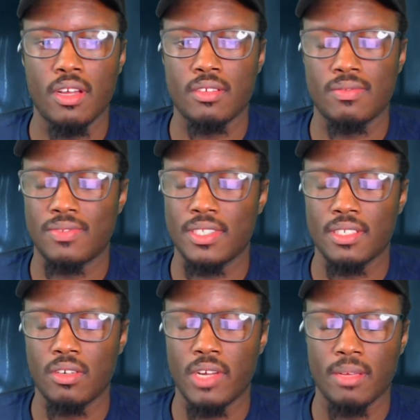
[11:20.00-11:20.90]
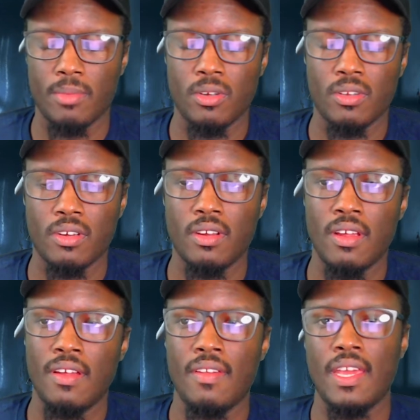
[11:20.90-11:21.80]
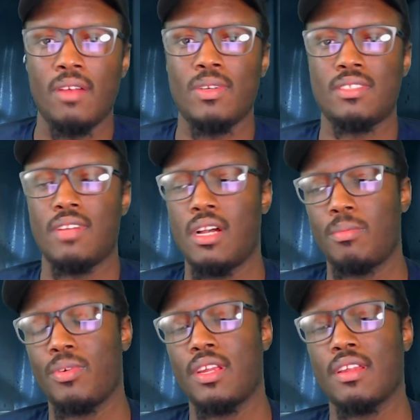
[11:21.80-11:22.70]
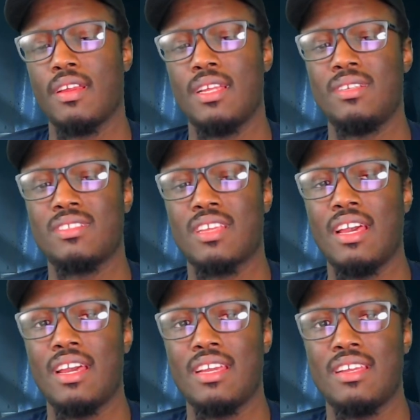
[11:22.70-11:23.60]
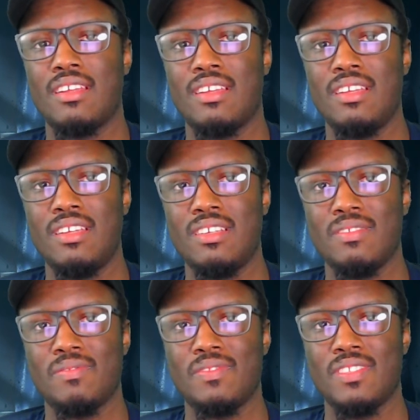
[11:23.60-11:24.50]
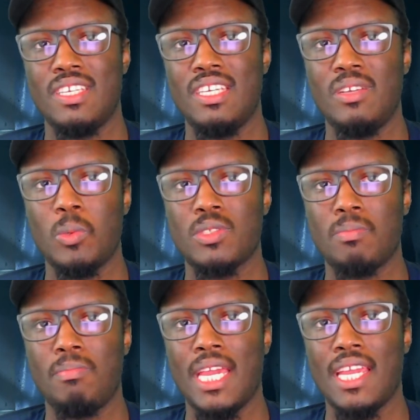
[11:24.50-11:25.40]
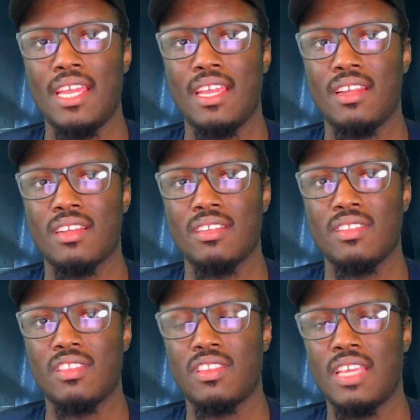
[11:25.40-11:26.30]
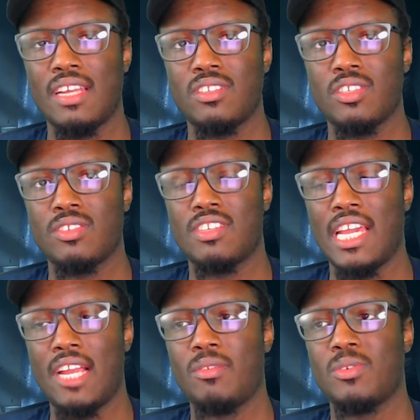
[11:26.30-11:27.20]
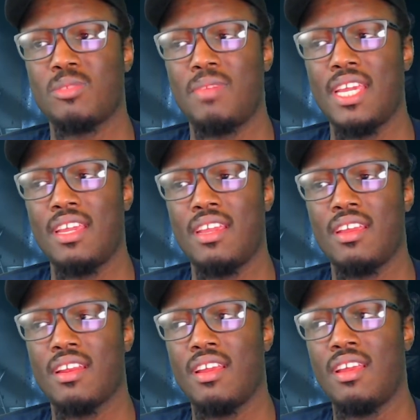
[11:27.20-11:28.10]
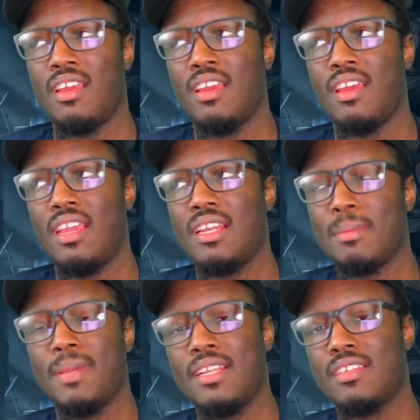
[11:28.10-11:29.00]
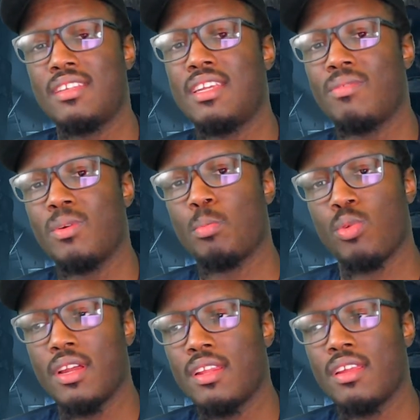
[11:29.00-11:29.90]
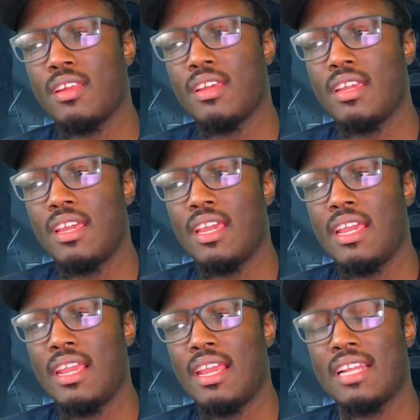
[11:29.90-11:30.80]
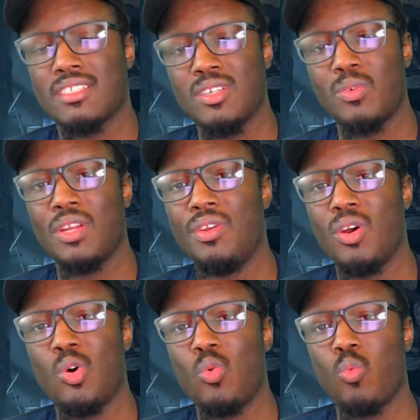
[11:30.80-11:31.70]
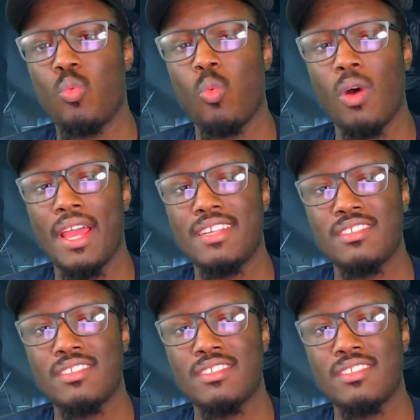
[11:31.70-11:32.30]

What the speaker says: freaking Greg Mueller in Resident Evil Outbreak. And this guy, he was made, Thanatos Tyrant was made independently of Umbrella. And I still want to know what